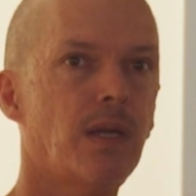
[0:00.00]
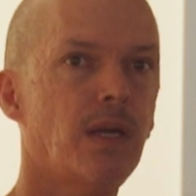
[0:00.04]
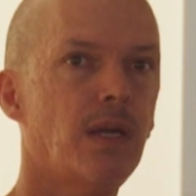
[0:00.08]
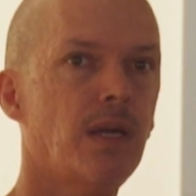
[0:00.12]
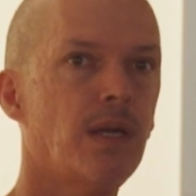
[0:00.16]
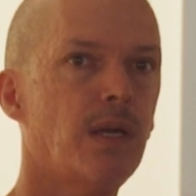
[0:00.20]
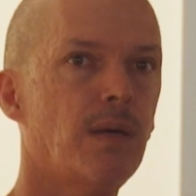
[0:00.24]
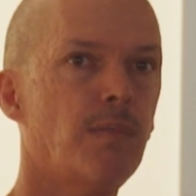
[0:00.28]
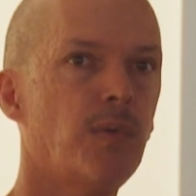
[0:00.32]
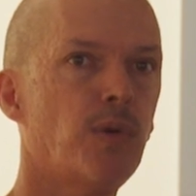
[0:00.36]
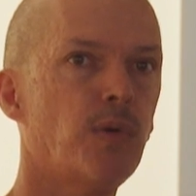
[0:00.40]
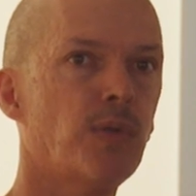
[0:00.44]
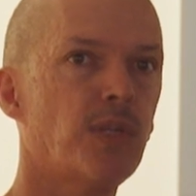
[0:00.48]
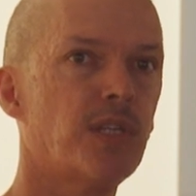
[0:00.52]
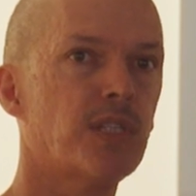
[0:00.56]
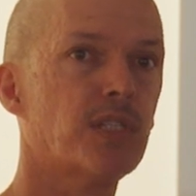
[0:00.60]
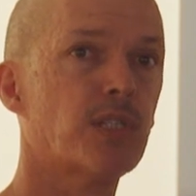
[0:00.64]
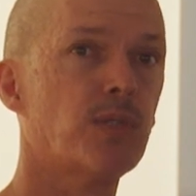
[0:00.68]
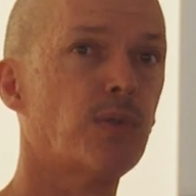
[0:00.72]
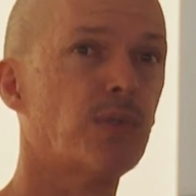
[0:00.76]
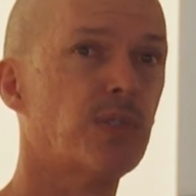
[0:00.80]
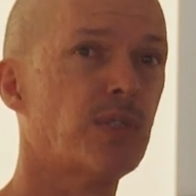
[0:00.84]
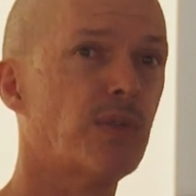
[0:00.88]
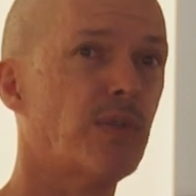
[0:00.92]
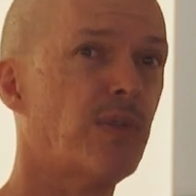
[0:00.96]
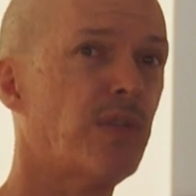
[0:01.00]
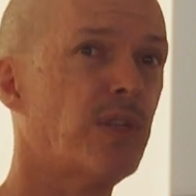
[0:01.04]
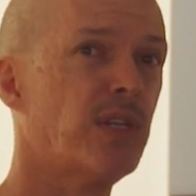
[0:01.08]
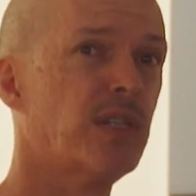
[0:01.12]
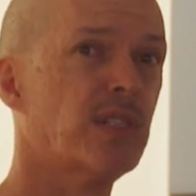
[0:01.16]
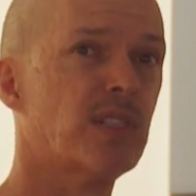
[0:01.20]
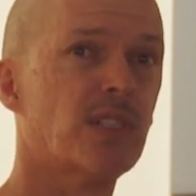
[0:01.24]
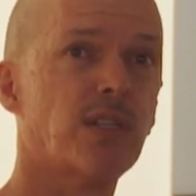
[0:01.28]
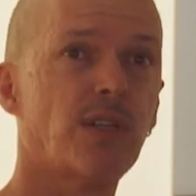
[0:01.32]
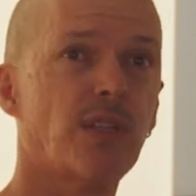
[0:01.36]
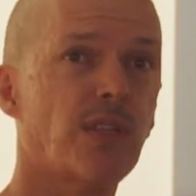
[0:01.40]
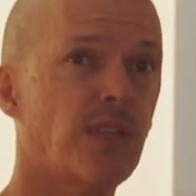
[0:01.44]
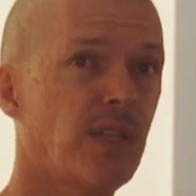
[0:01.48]
Um, all those sorts of
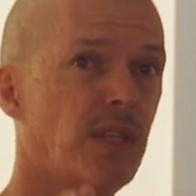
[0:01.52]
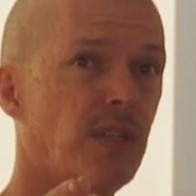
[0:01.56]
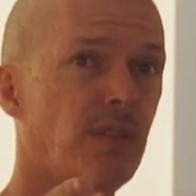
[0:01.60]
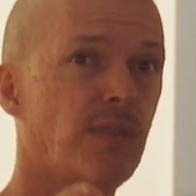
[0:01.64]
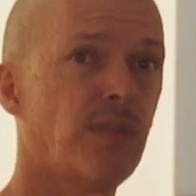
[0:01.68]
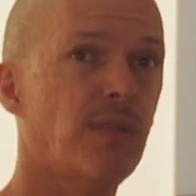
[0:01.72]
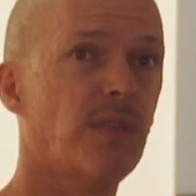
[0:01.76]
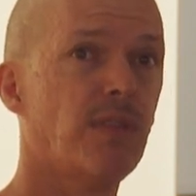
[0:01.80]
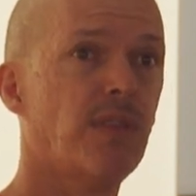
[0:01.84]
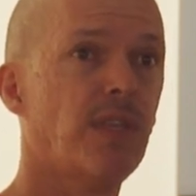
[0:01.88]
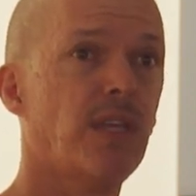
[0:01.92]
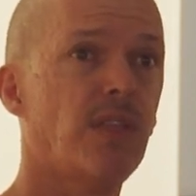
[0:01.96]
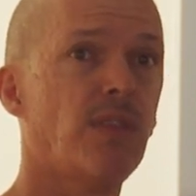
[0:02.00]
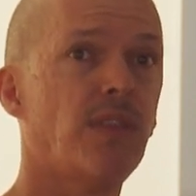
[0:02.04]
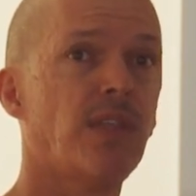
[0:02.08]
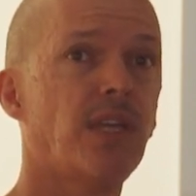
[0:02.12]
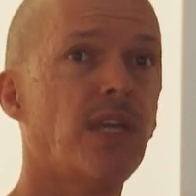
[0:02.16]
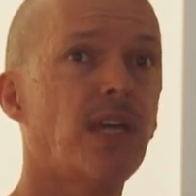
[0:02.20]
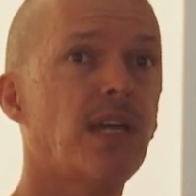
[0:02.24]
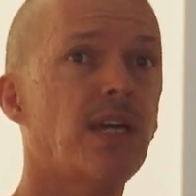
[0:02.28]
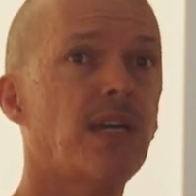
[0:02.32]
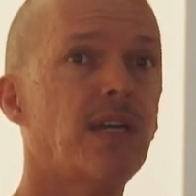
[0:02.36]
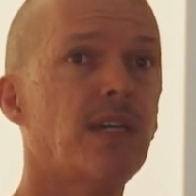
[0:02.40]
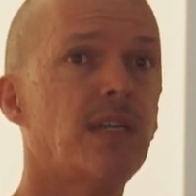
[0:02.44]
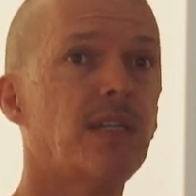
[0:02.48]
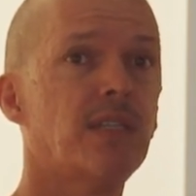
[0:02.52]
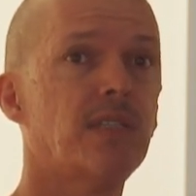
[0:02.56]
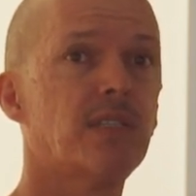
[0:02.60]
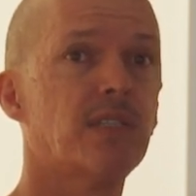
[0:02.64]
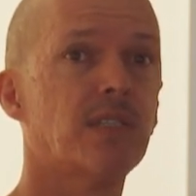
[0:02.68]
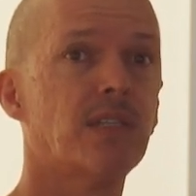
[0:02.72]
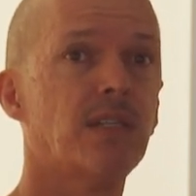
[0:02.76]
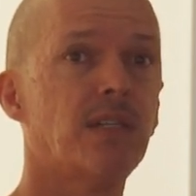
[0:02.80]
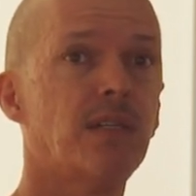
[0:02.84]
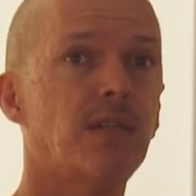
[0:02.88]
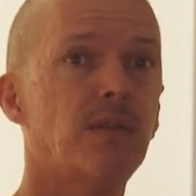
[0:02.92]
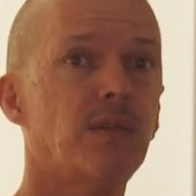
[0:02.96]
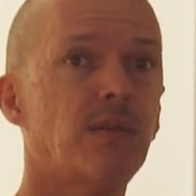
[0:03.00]
things like the, the, the
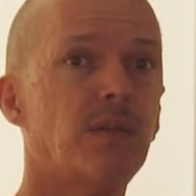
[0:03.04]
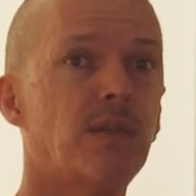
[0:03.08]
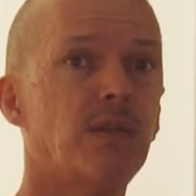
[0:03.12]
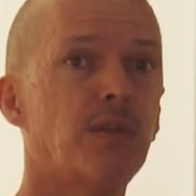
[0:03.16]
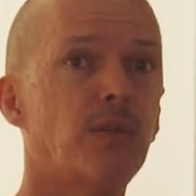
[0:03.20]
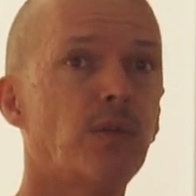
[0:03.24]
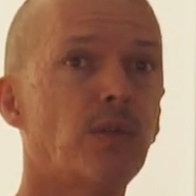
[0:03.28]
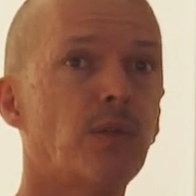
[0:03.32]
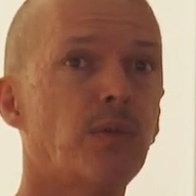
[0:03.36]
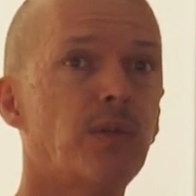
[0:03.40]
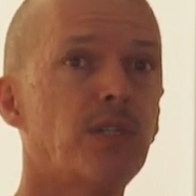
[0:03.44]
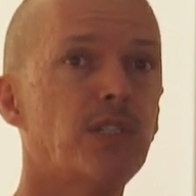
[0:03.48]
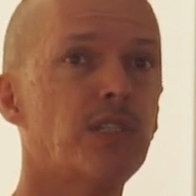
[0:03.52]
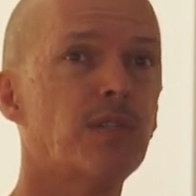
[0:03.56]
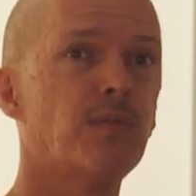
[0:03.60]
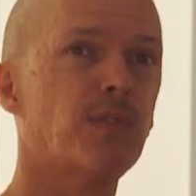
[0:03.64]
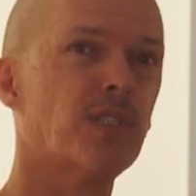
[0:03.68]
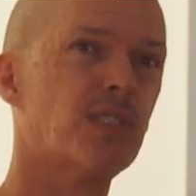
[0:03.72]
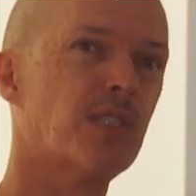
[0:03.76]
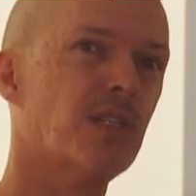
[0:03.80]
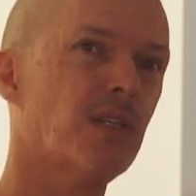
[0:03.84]
ads and, and all the rest of it.